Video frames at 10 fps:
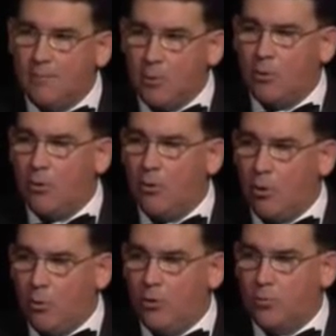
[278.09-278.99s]
Murrow
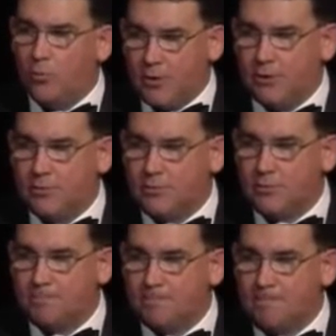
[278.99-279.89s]
Award
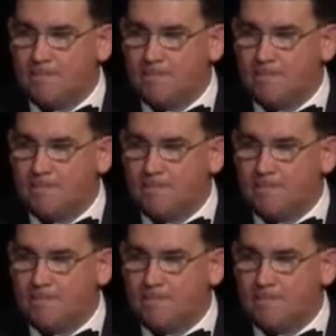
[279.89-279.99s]
winners.